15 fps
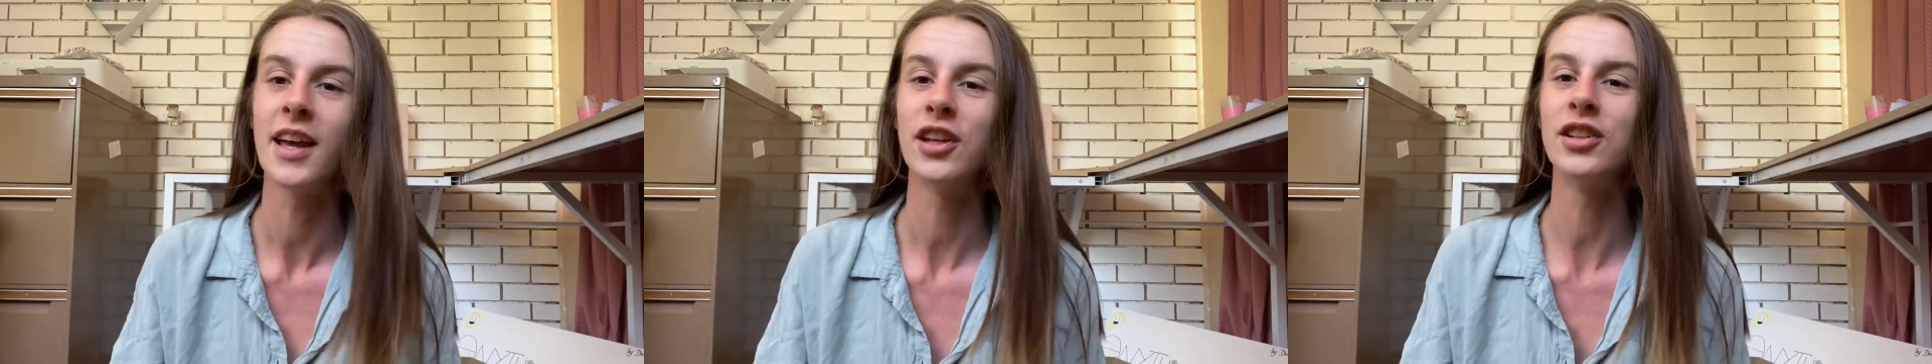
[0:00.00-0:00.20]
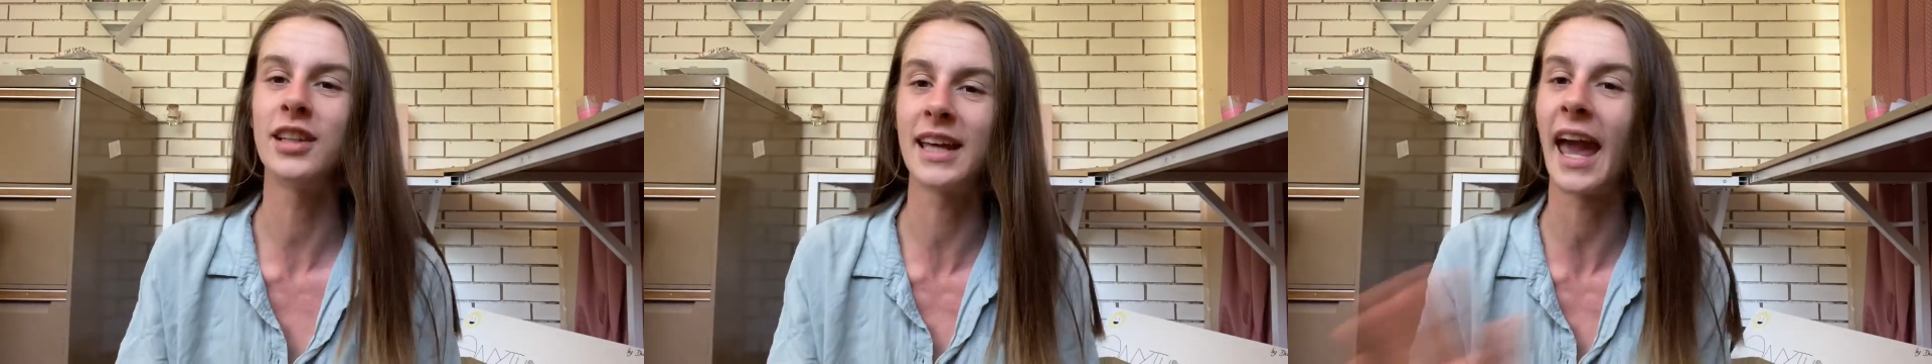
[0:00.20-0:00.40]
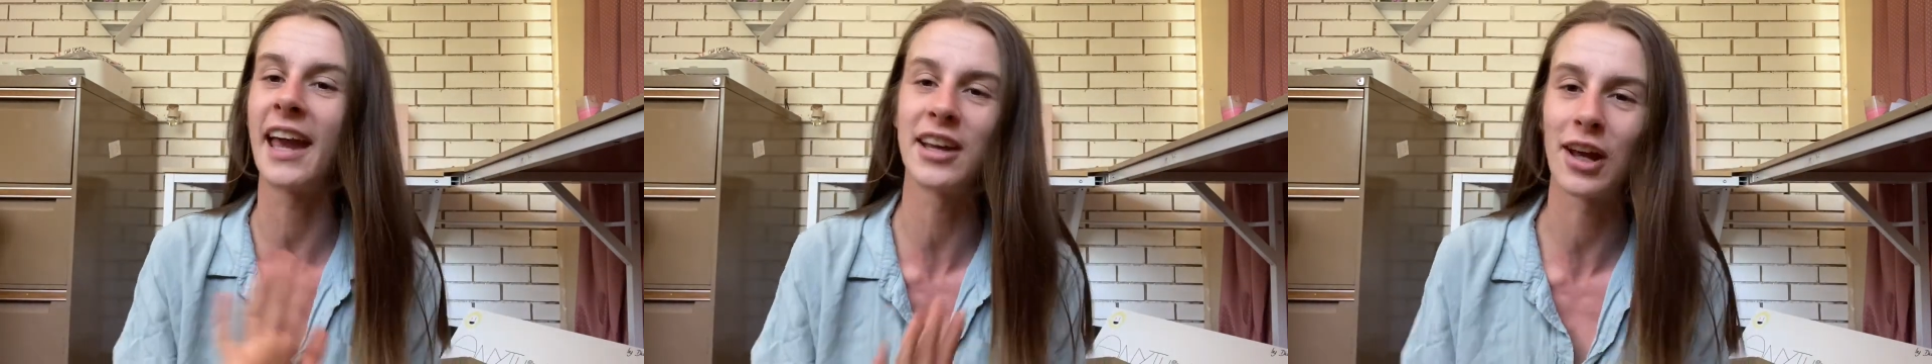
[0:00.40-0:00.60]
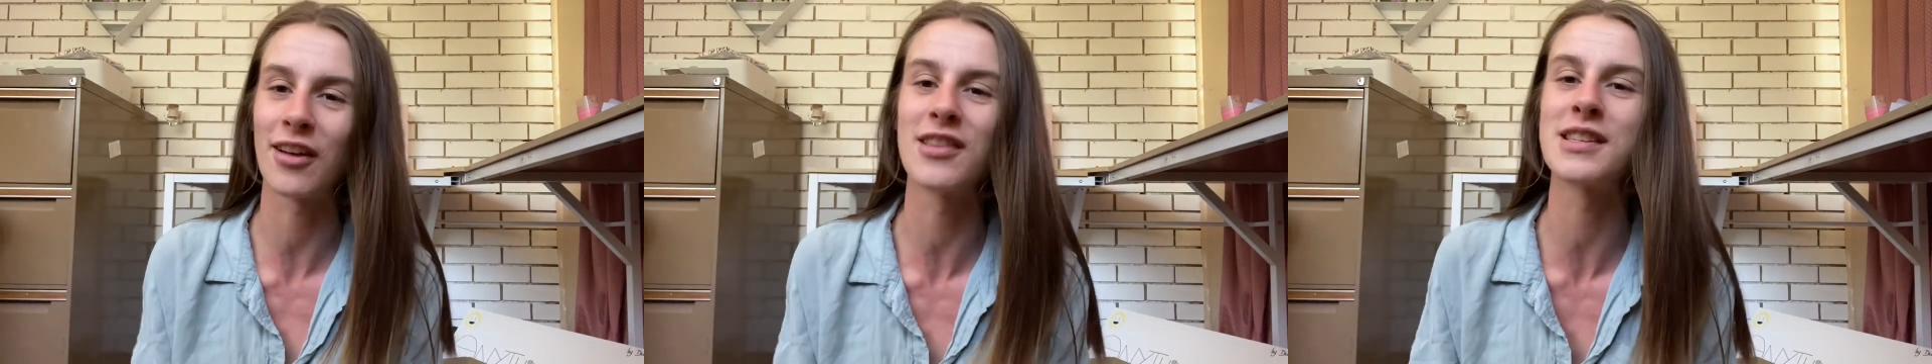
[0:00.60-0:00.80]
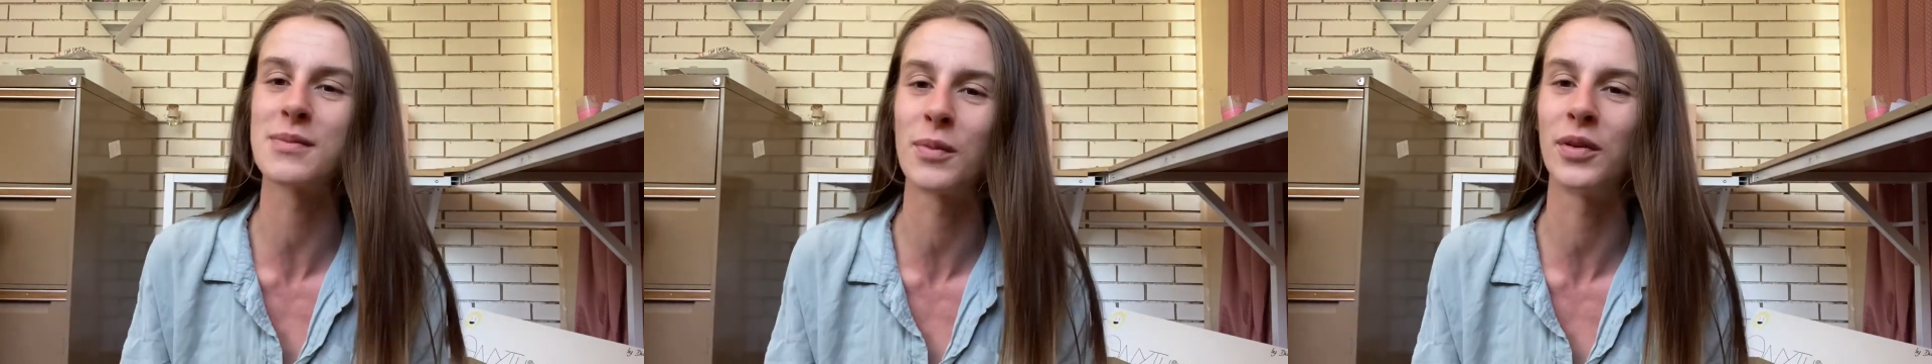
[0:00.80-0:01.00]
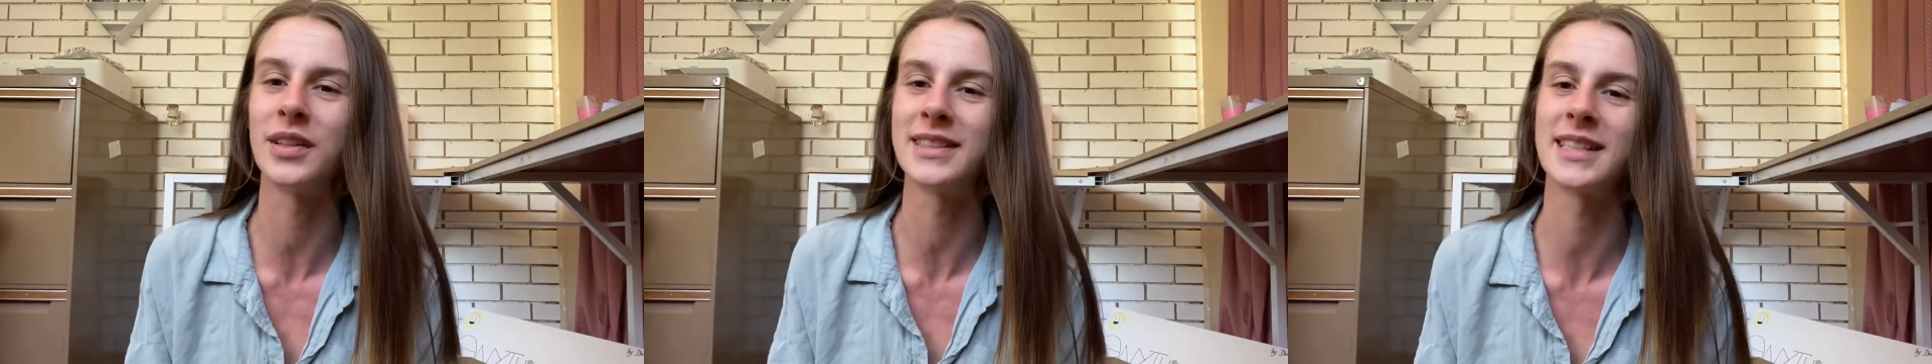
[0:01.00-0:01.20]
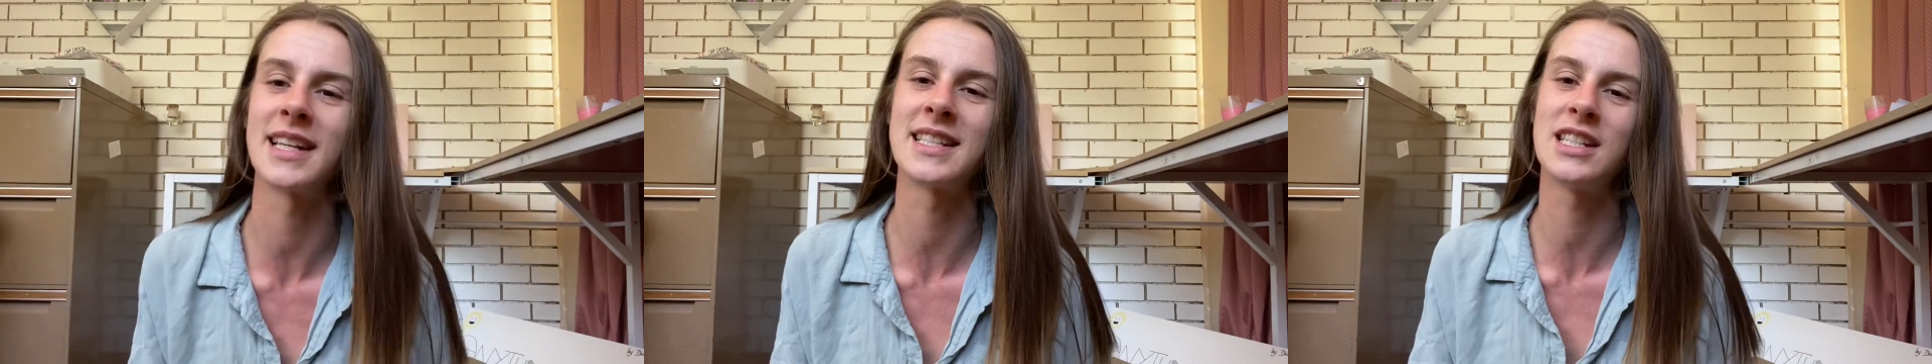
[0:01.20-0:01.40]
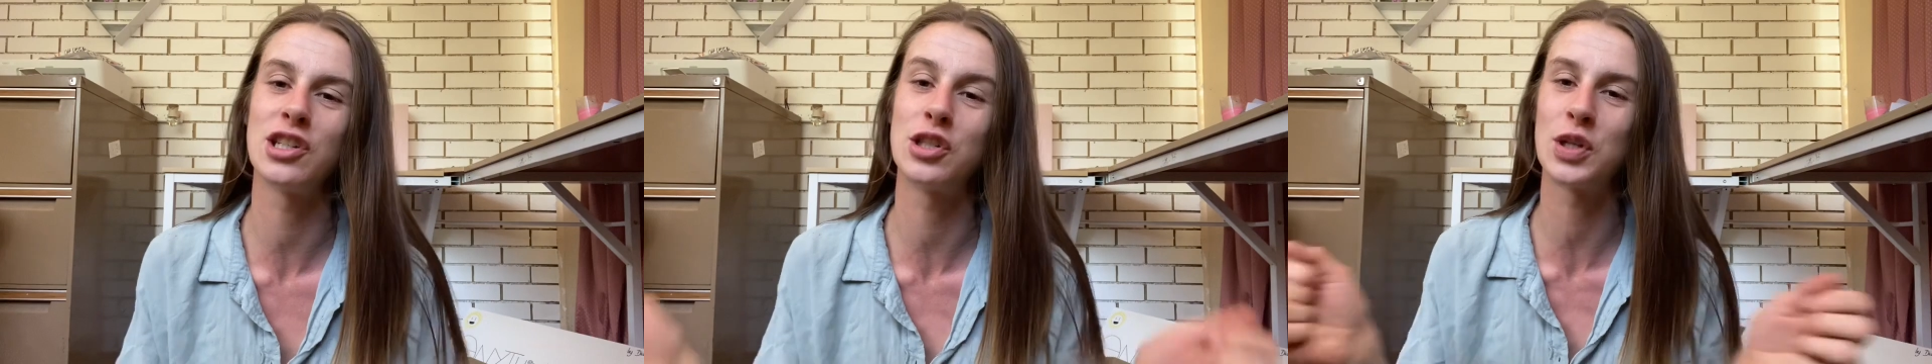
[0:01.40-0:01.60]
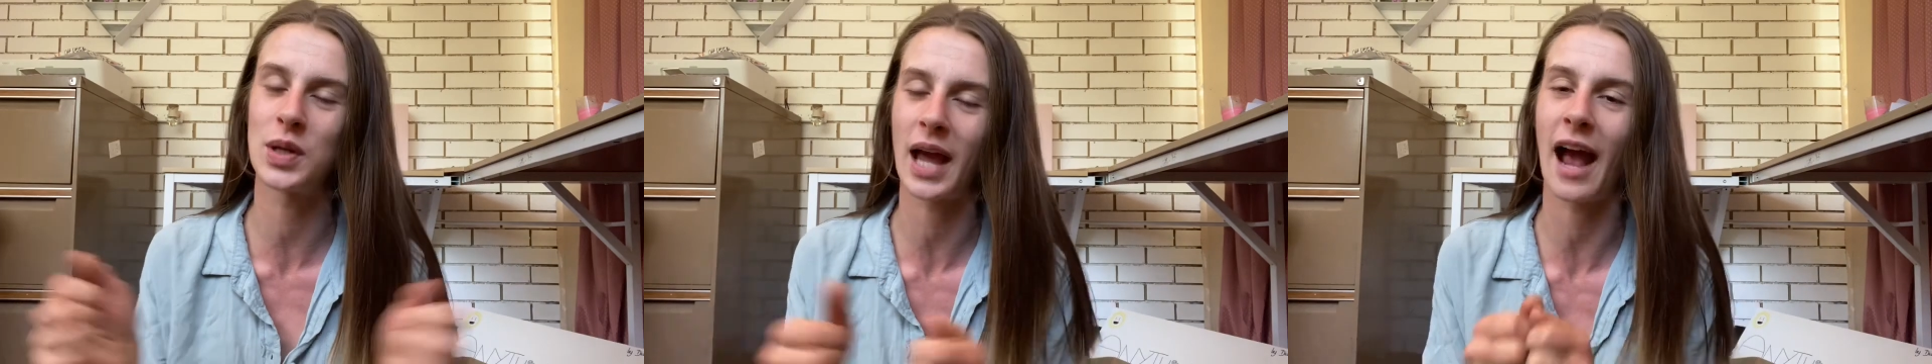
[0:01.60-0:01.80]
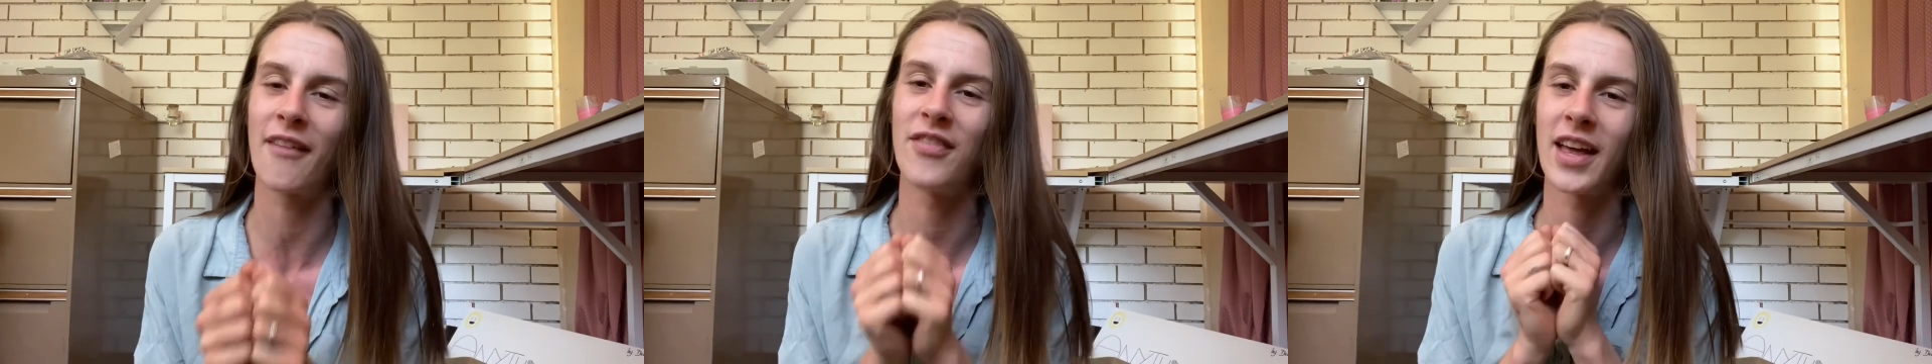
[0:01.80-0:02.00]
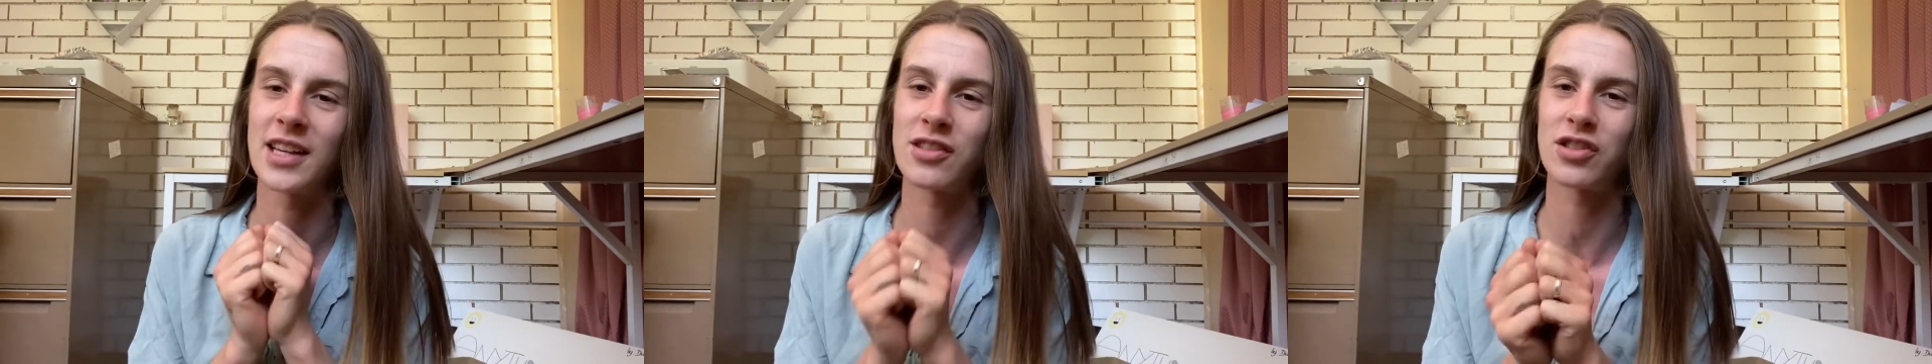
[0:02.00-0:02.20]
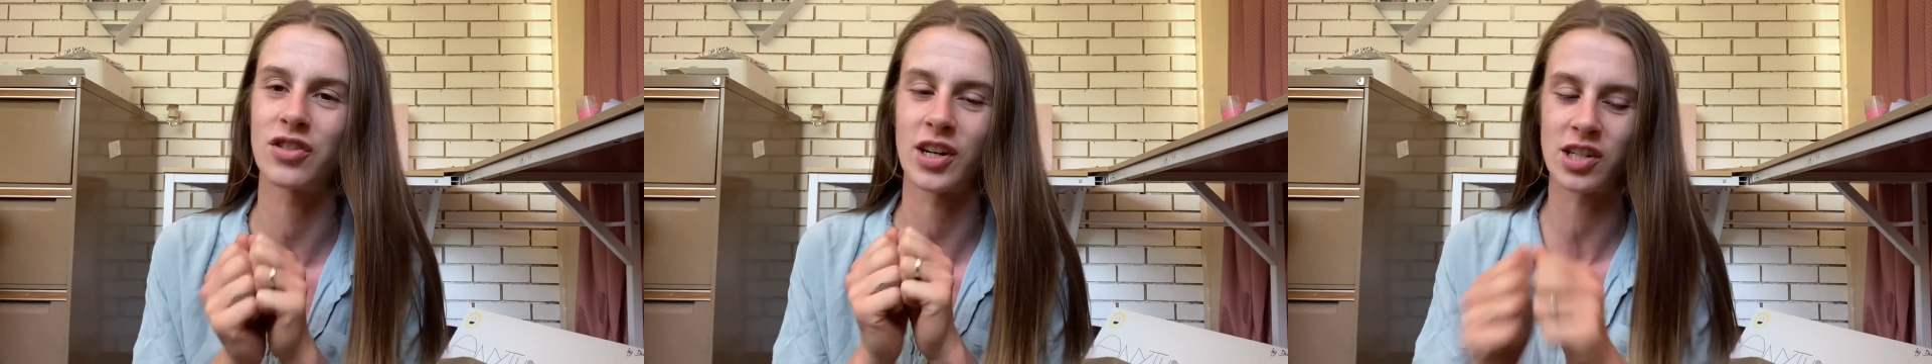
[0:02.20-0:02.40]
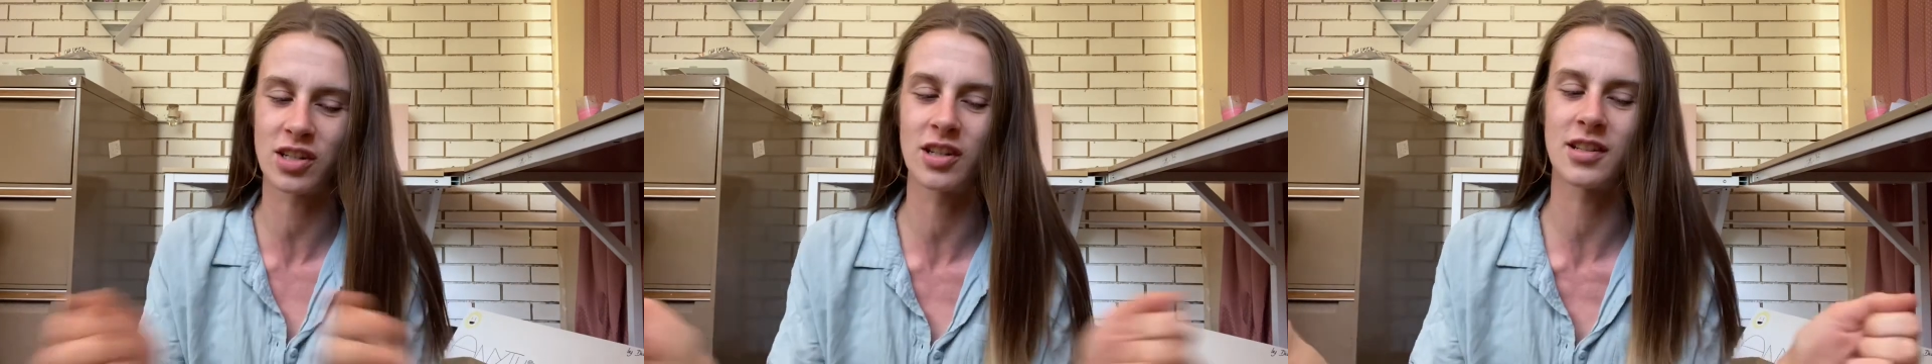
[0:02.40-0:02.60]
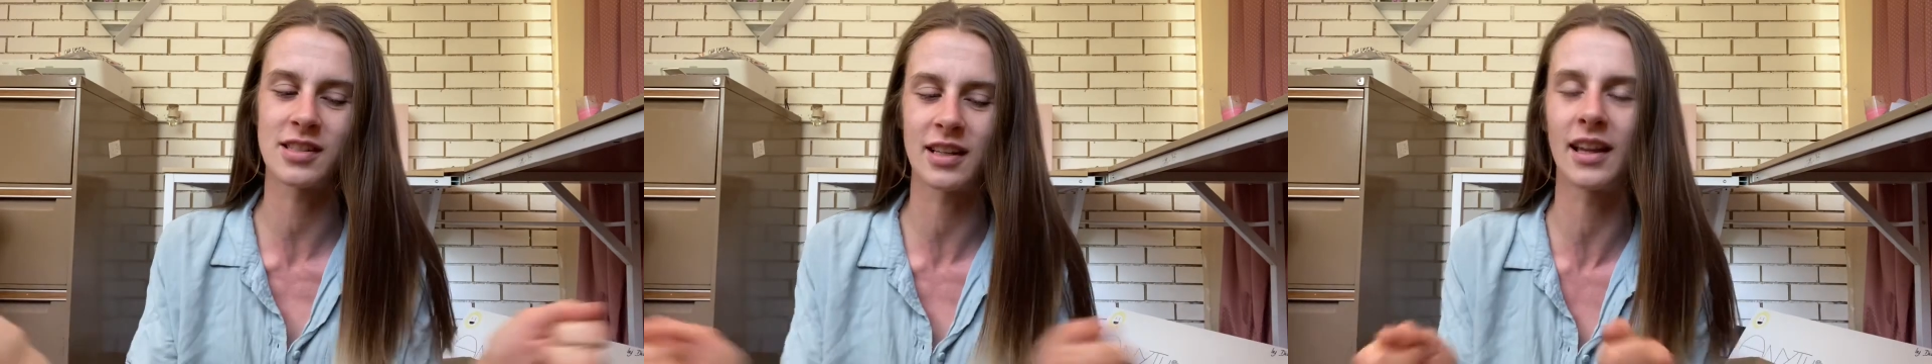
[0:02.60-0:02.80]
You can go the smaller size and you do have that stretchiness